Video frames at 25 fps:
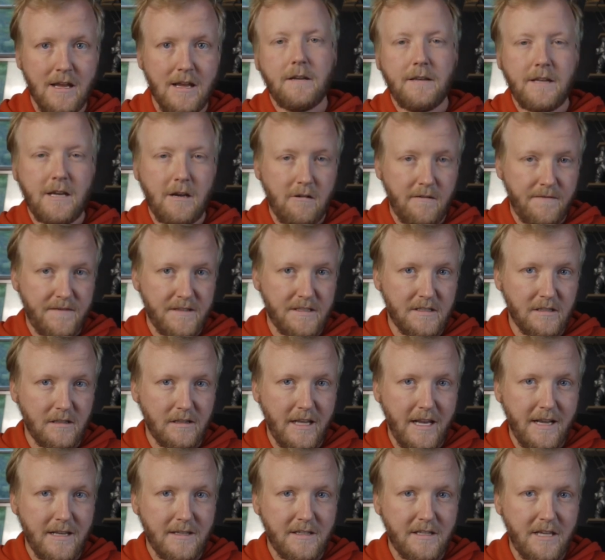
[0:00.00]
Now, if it's a
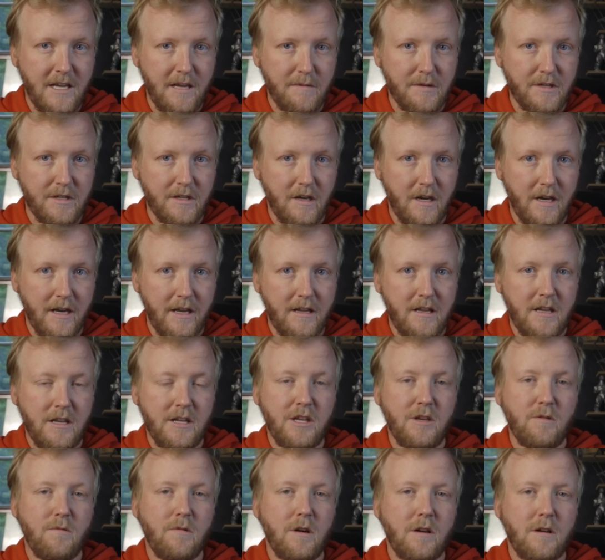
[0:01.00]
landscape shot,
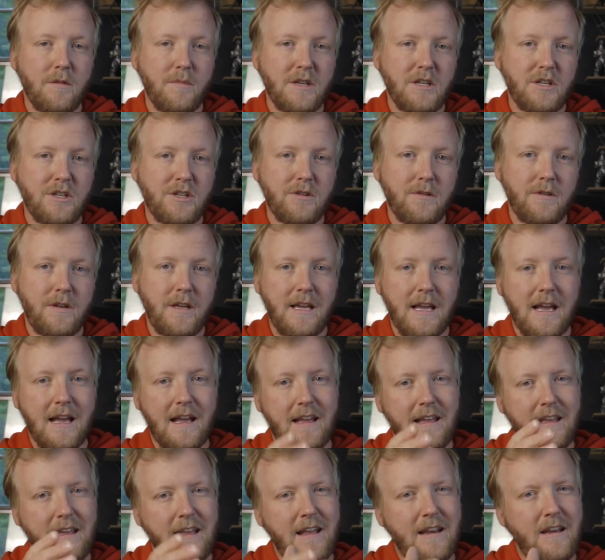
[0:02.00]
you want to be shooting
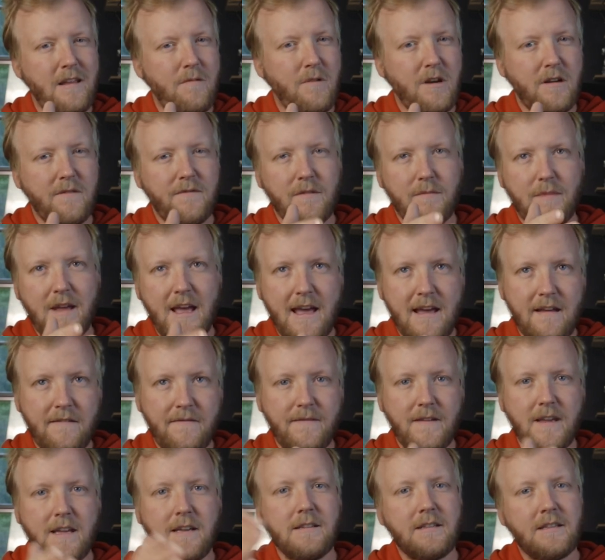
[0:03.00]
at anywhere from
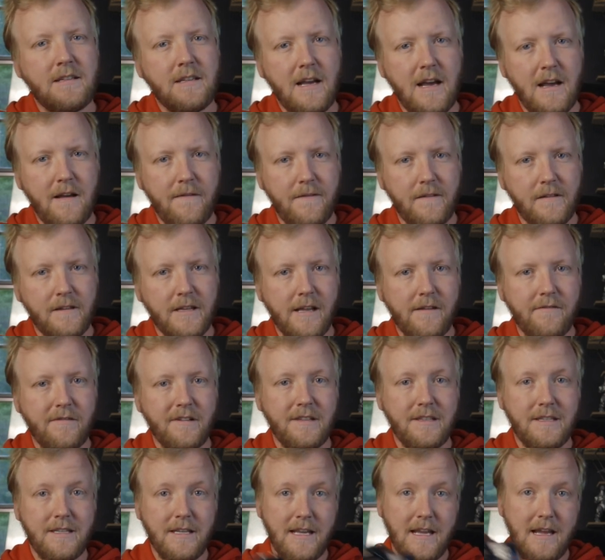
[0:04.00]
f8 to
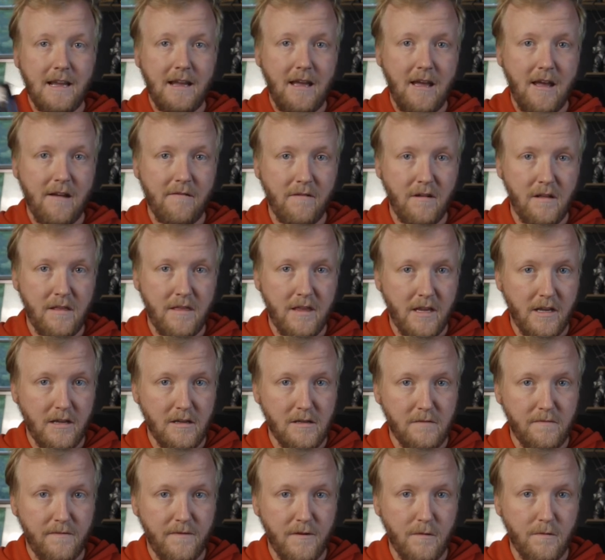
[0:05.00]
f11 to get everything
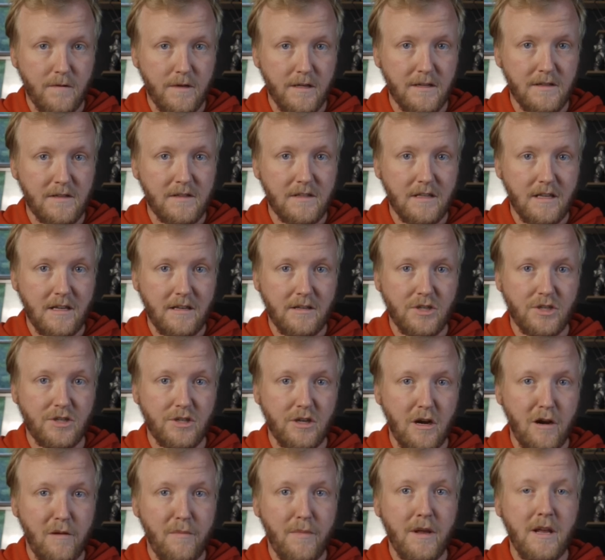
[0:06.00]
in focus and
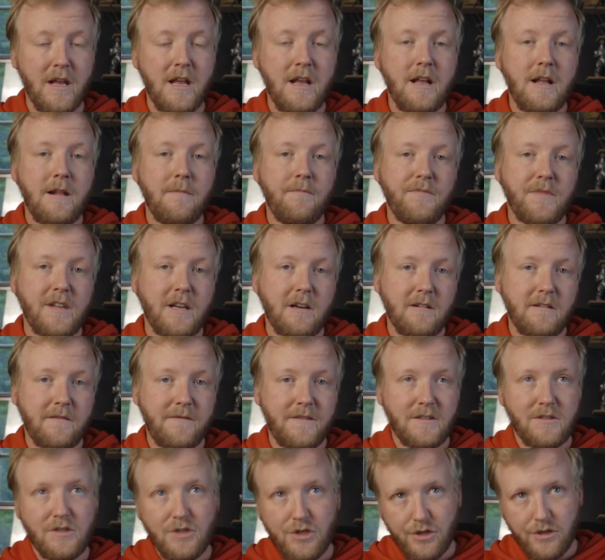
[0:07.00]
sharp. Now, if
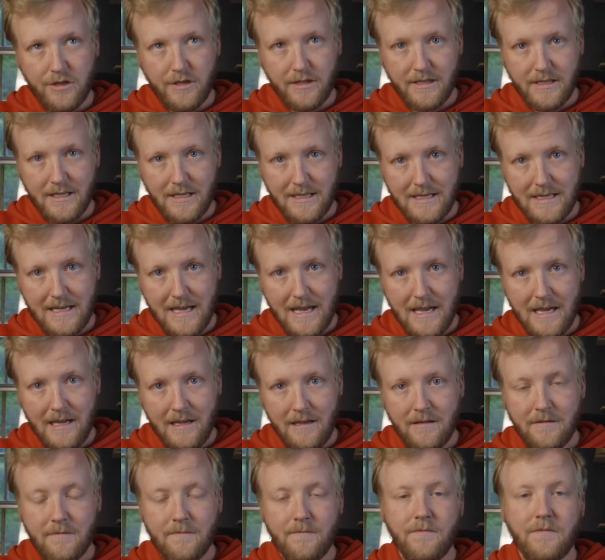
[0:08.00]
it's during the
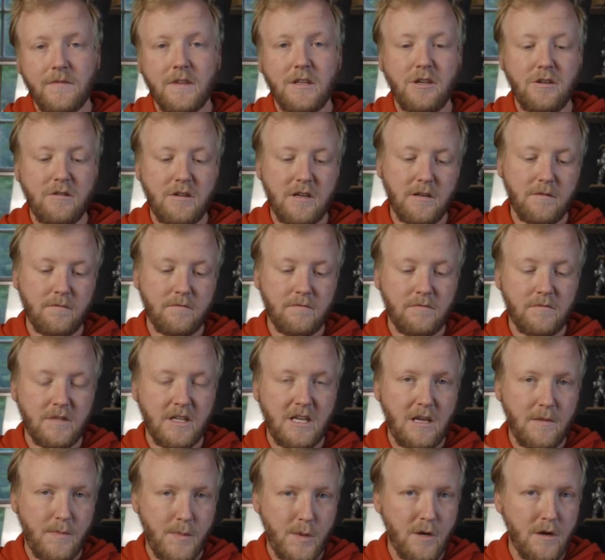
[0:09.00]
day, you can
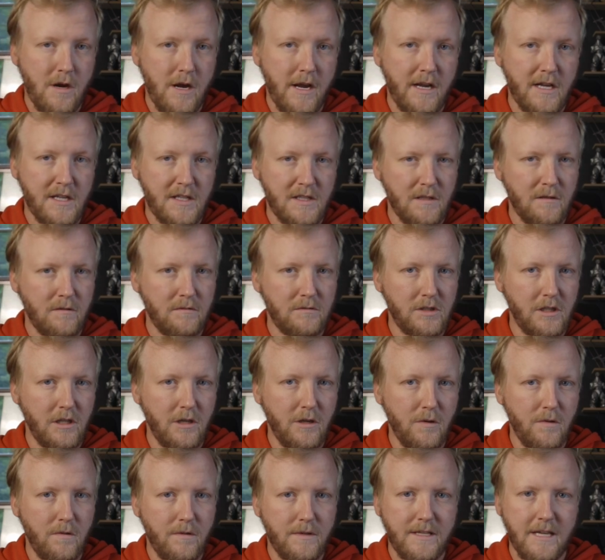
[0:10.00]
keep your ISO
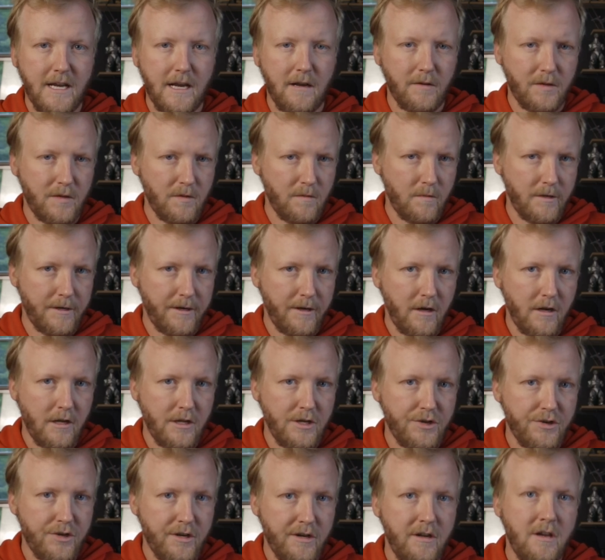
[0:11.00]
low down to
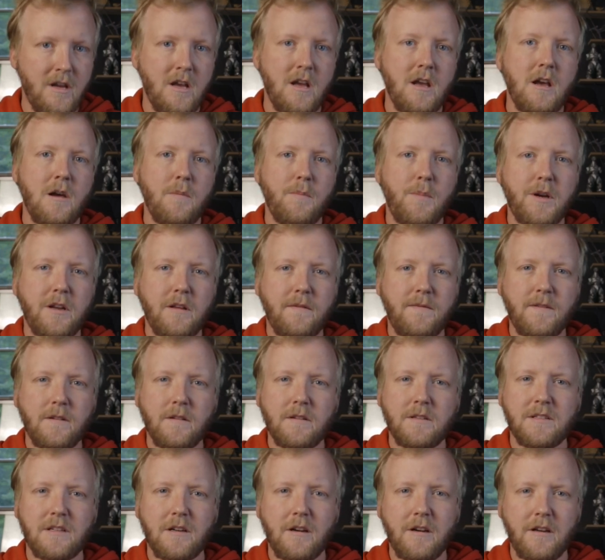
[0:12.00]
100, but if you're
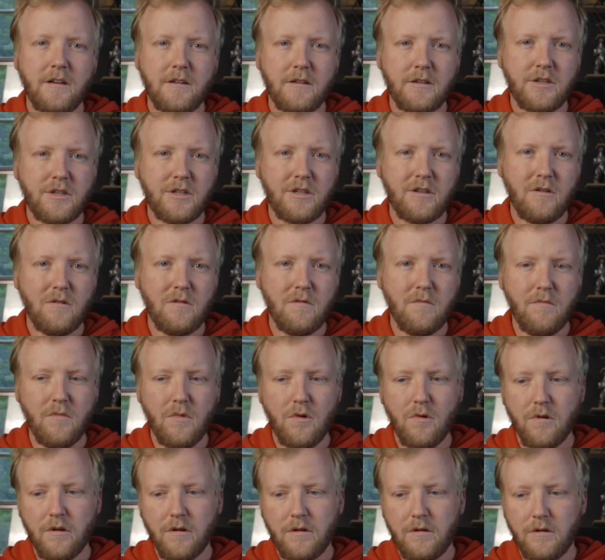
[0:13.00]
starting to shoot
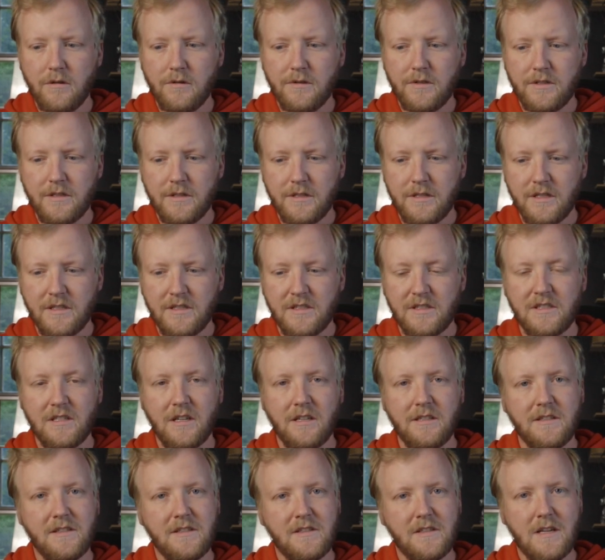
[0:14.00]
more closer to
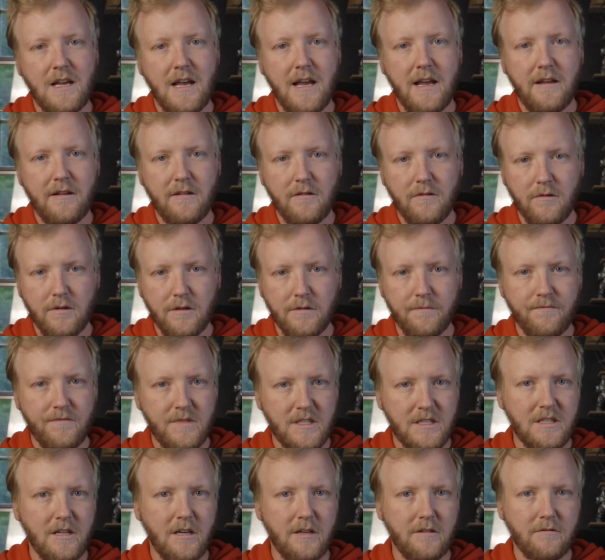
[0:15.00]
sunset or
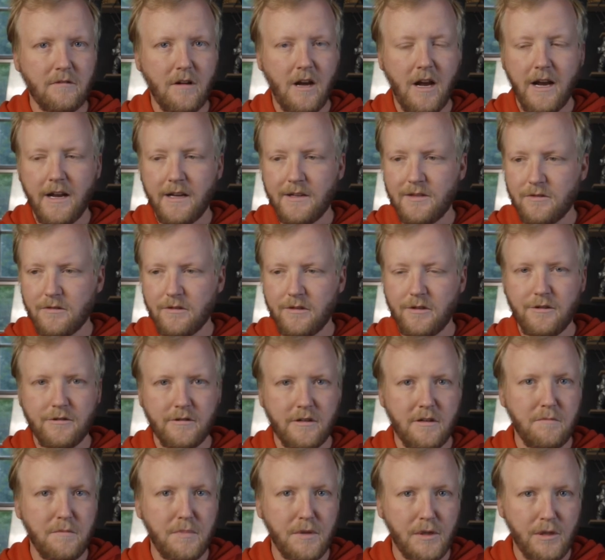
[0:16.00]
sunrise or you're
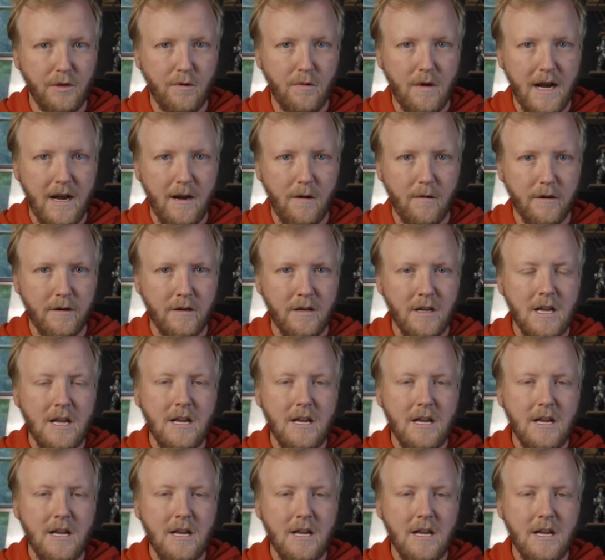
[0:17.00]
in blue hour,